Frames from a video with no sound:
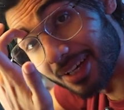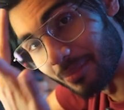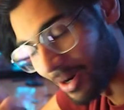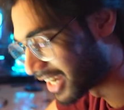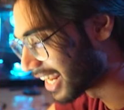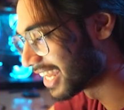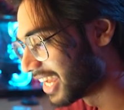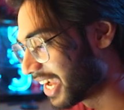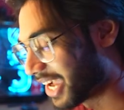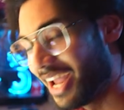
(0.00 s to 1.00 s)
but I
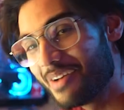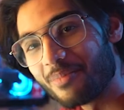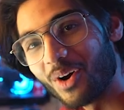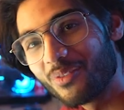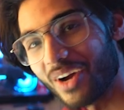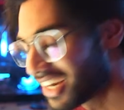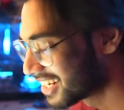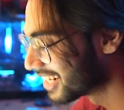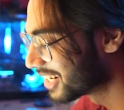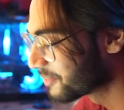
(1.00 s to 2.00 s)
kind of modified it a
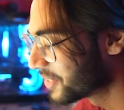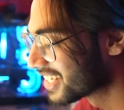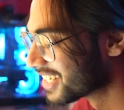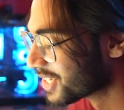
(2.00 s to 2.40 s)
little bit.